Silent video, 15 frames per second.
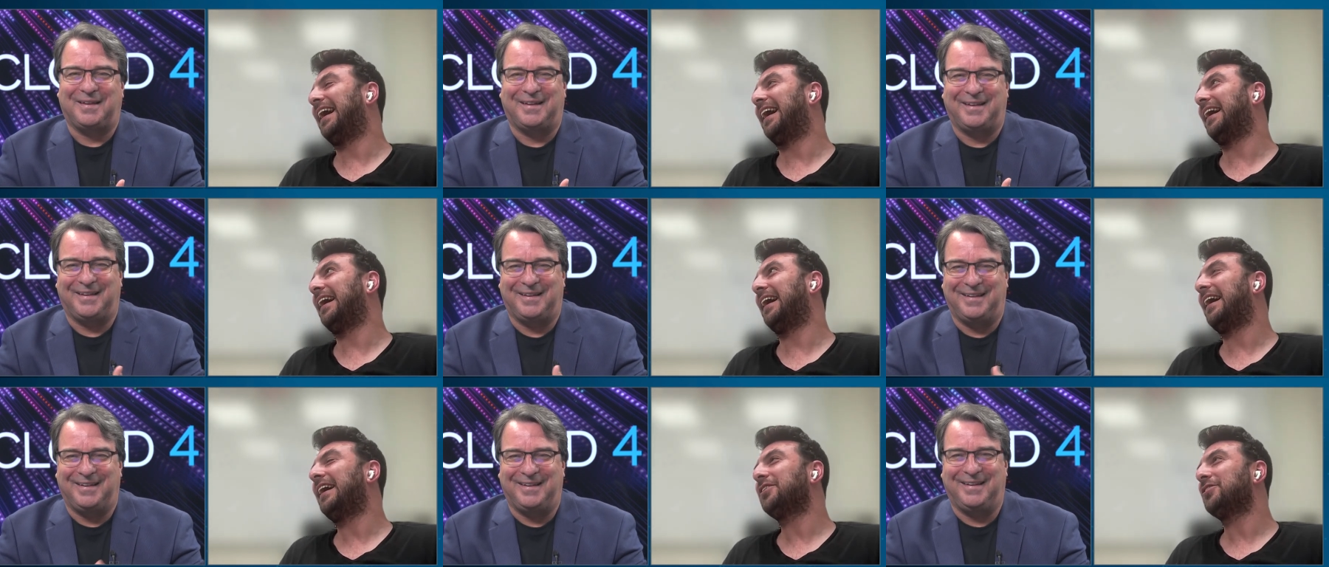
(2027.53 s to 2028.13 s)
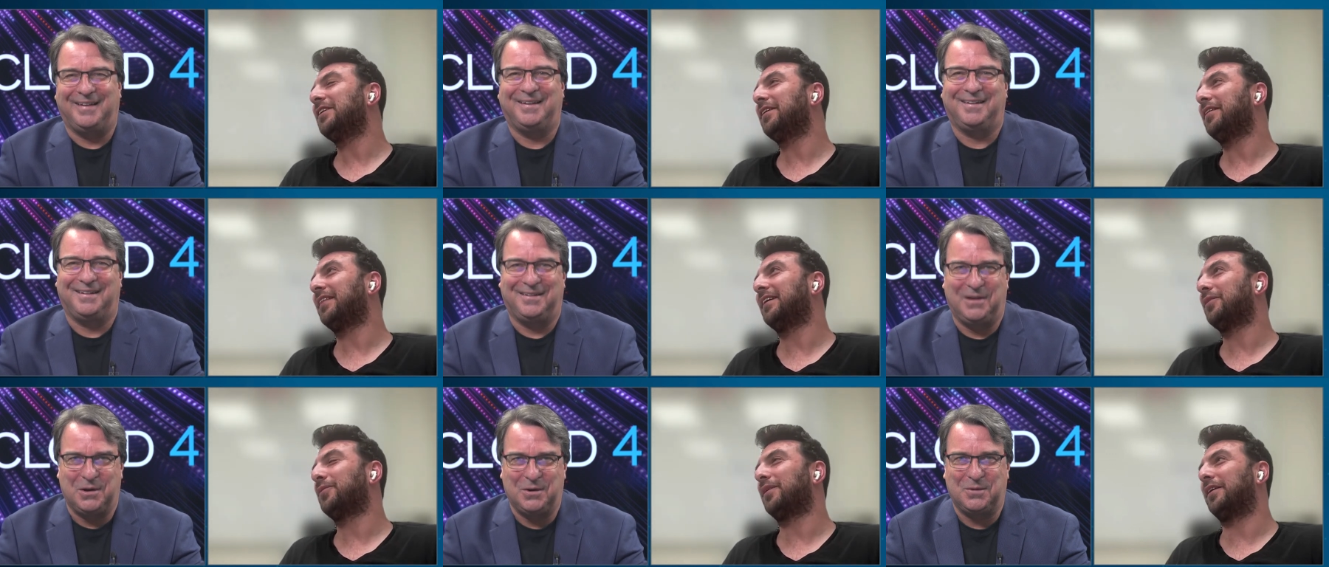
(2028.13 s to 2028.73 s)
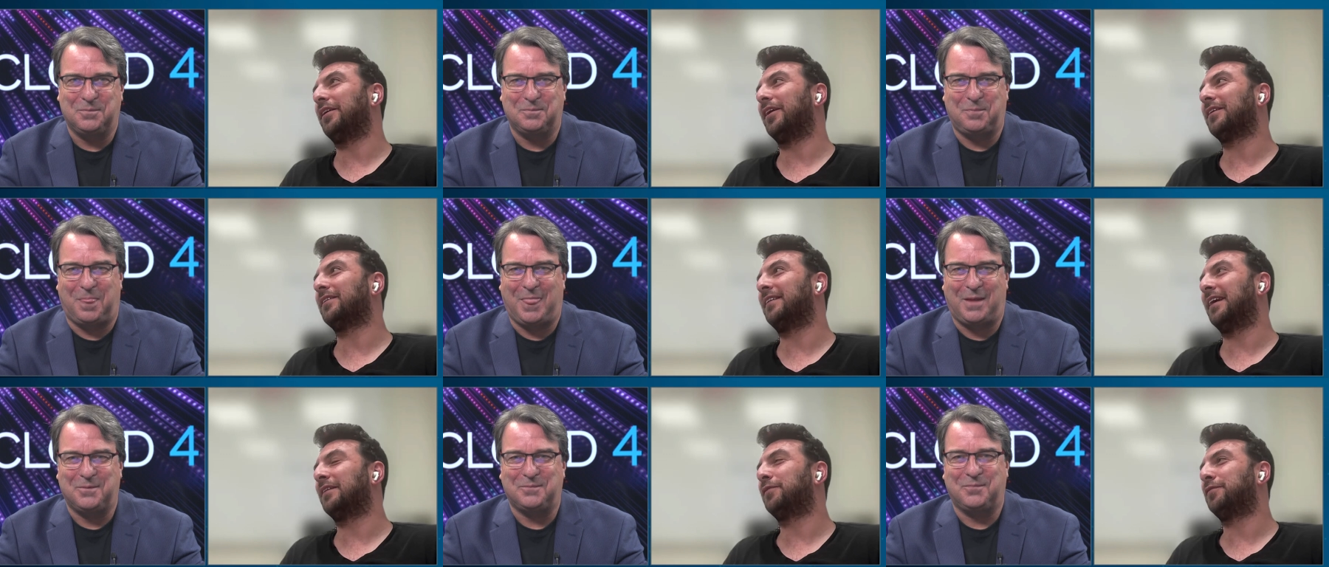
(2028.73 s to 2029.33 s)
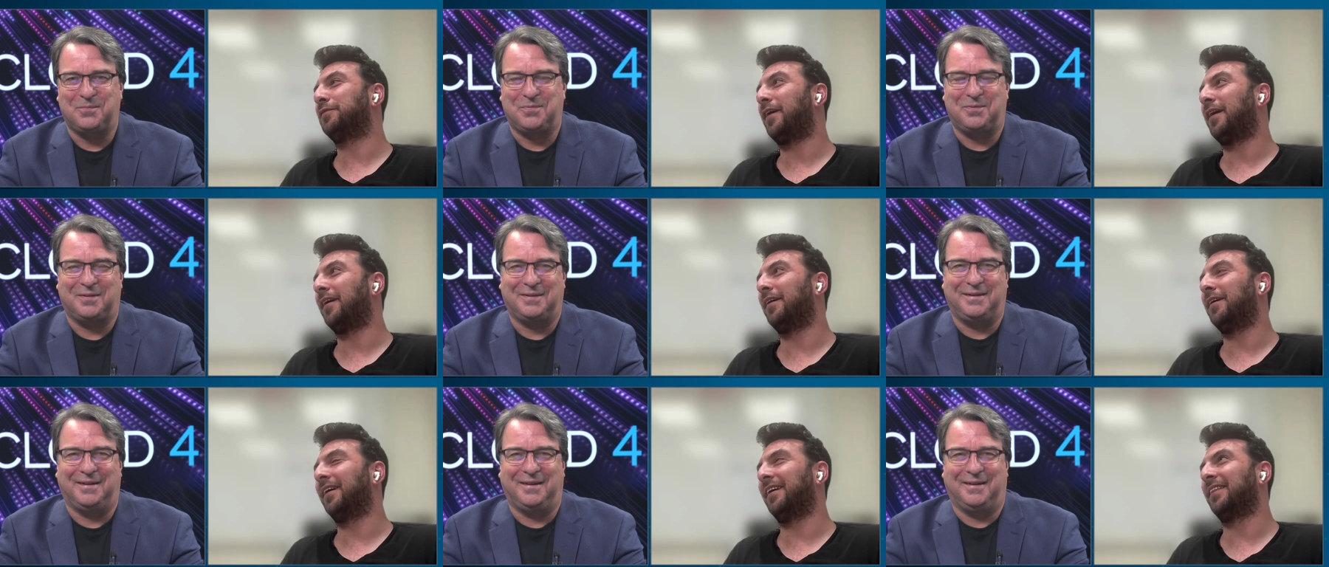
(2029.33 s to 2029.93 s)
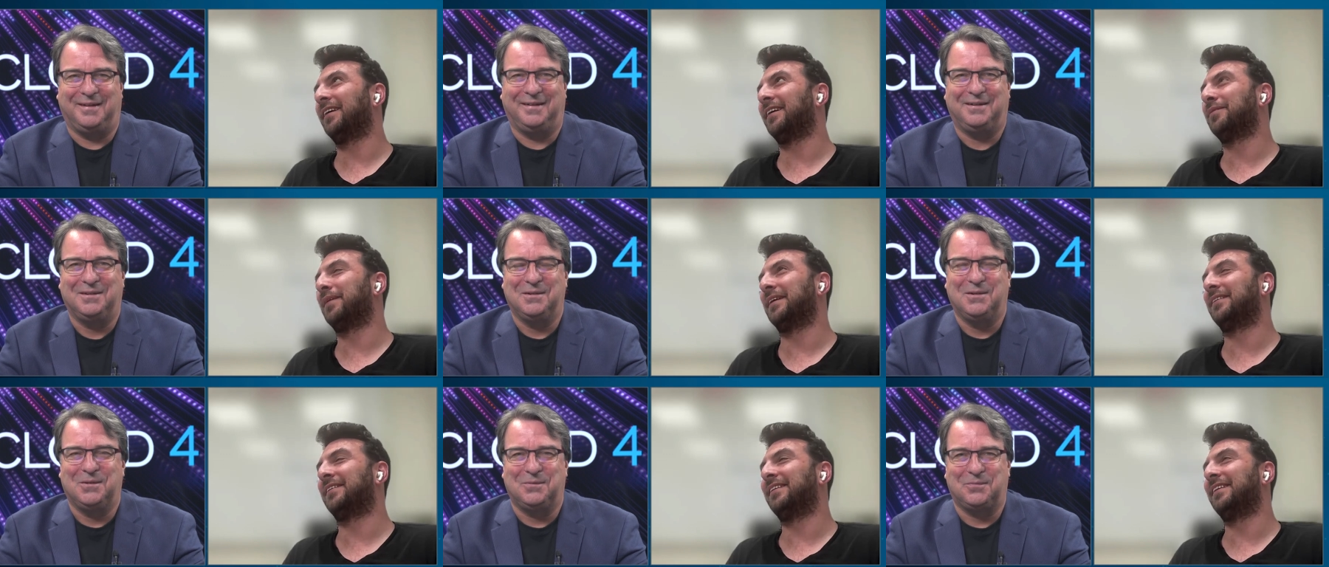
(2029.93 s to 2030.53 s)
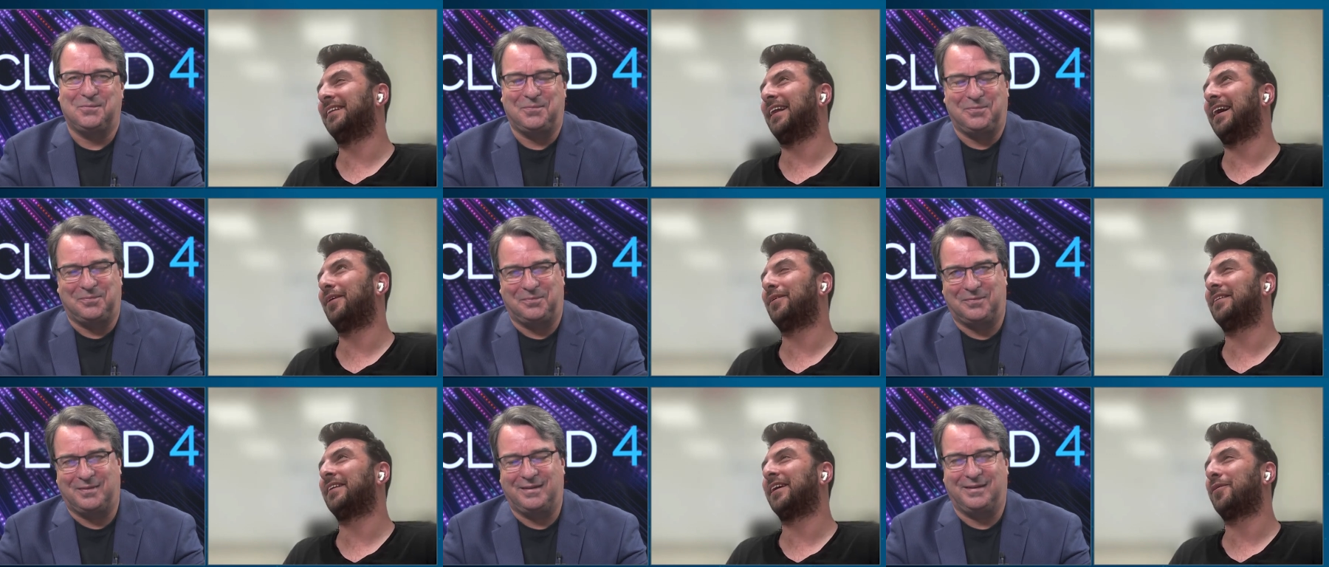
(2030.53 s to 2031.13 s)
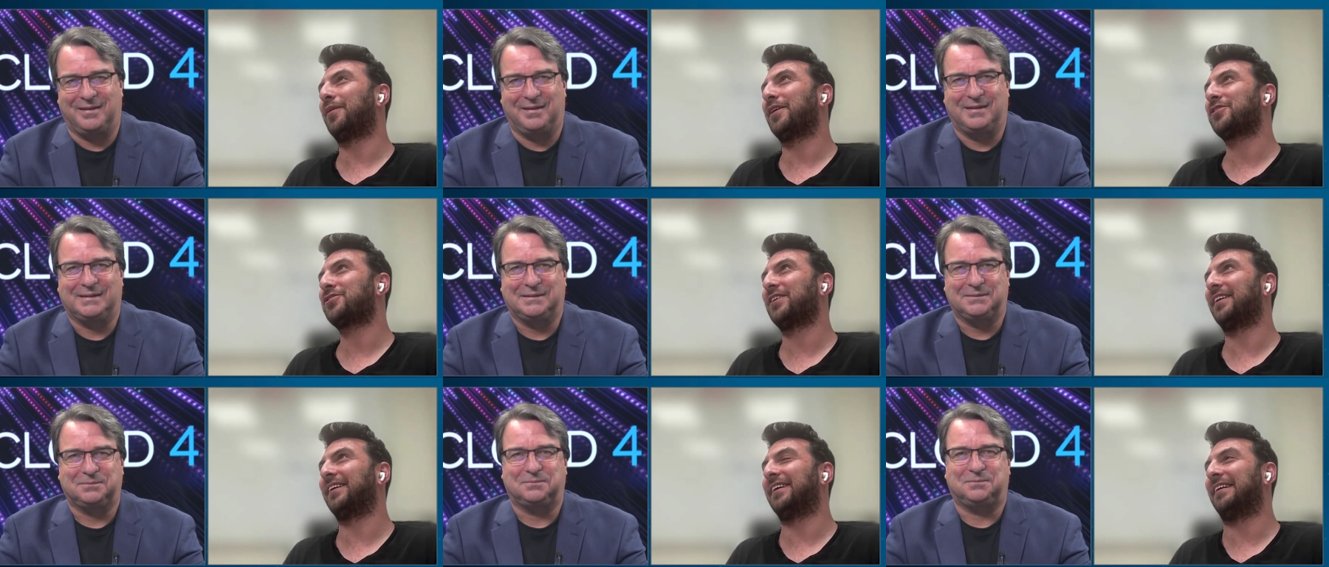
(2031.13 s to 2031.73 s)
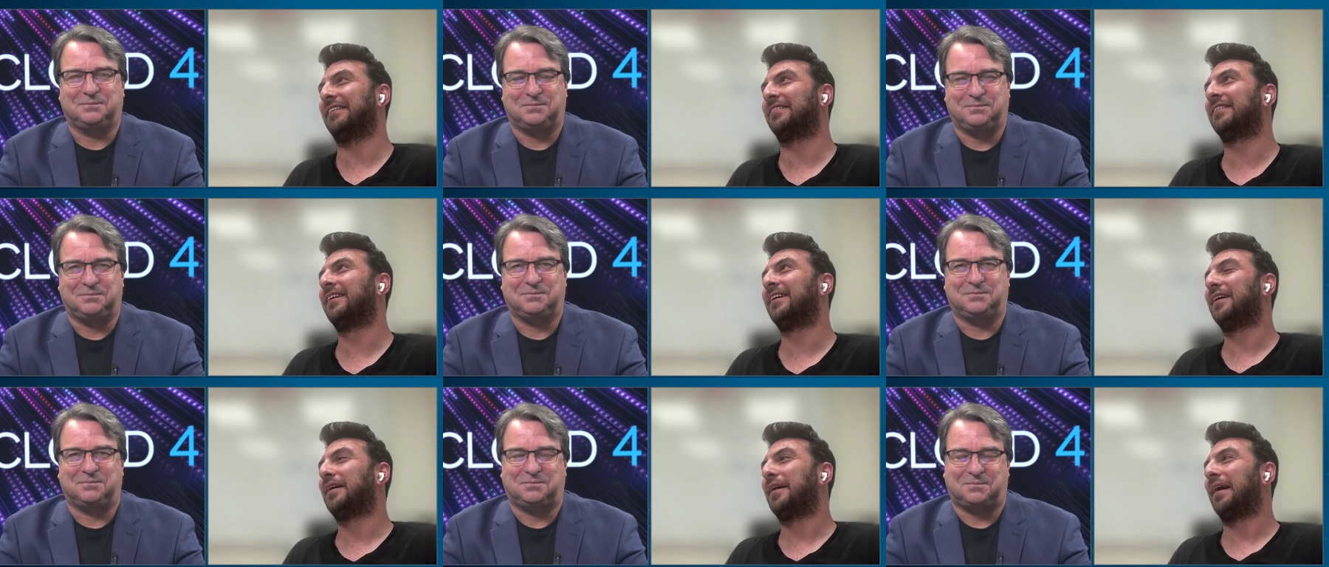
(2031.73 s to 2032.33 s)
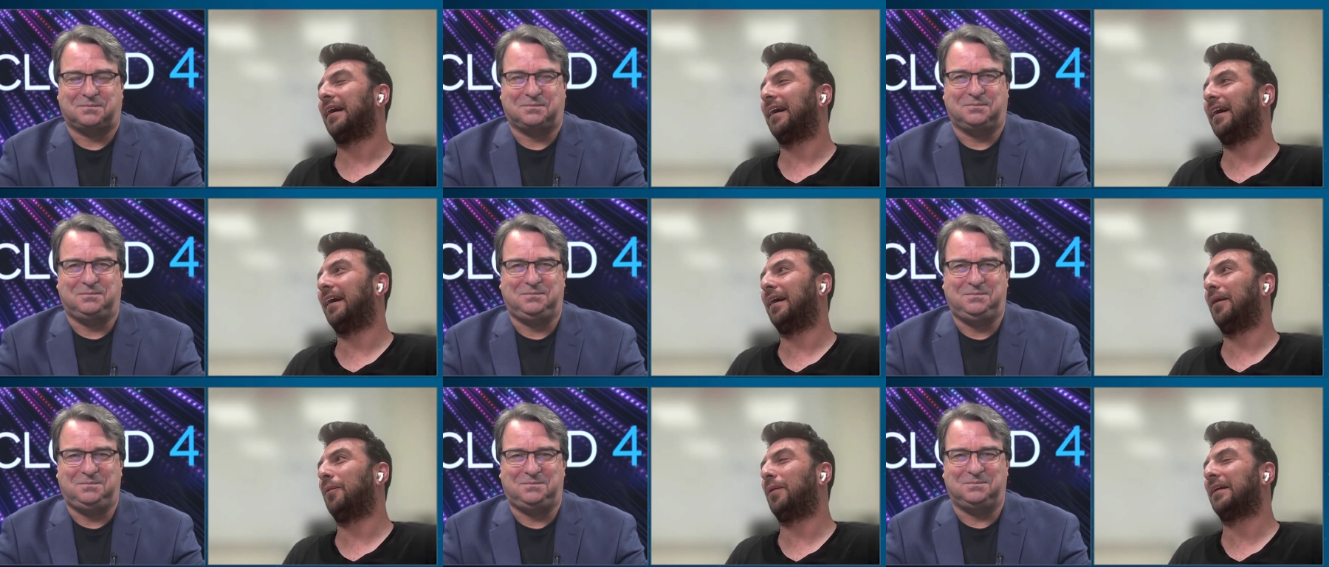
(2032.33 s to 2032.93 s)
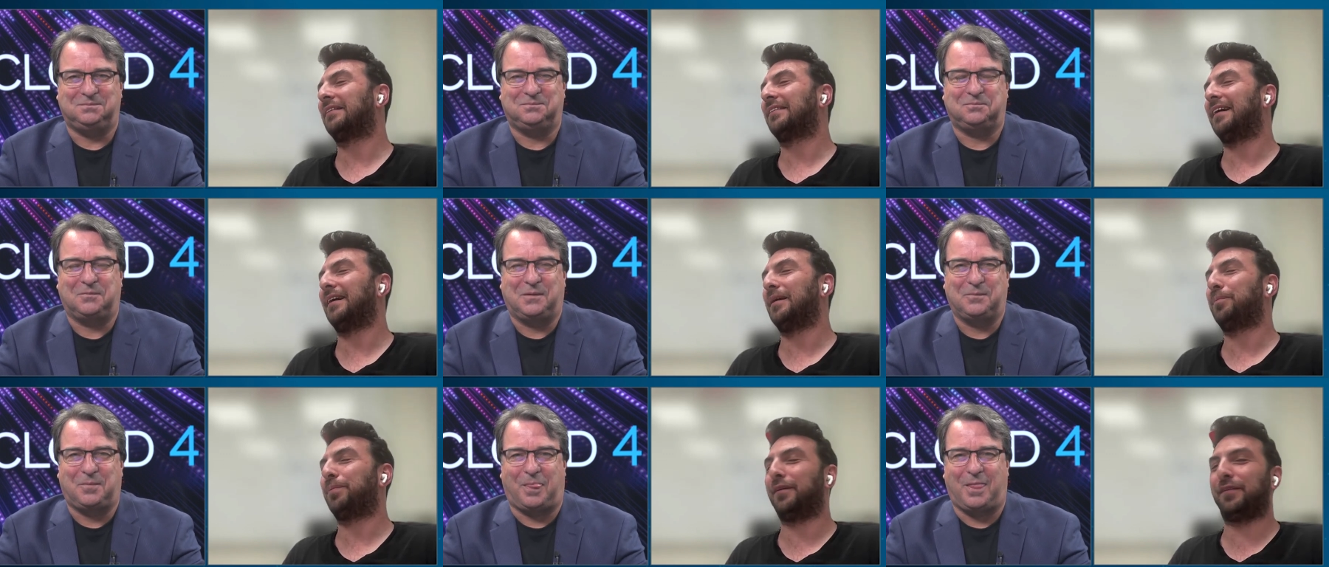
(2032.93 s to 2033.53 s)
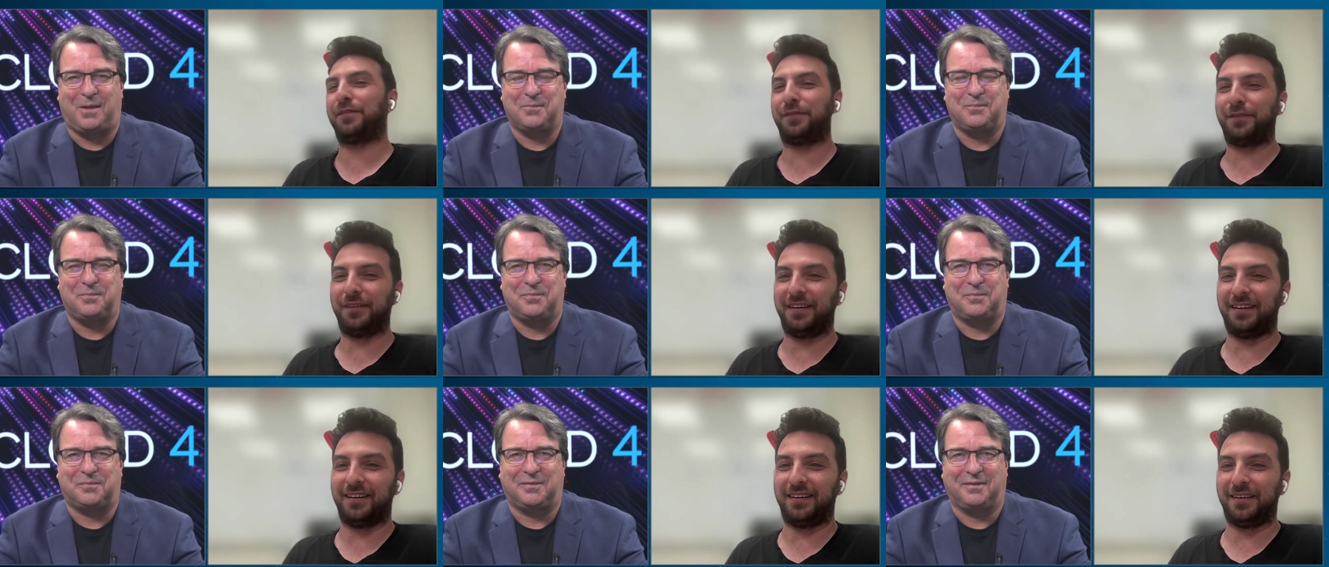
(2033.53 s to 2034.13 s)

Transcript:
Speaker 1: I actually think we're not that far, I think, but now the question is, what type of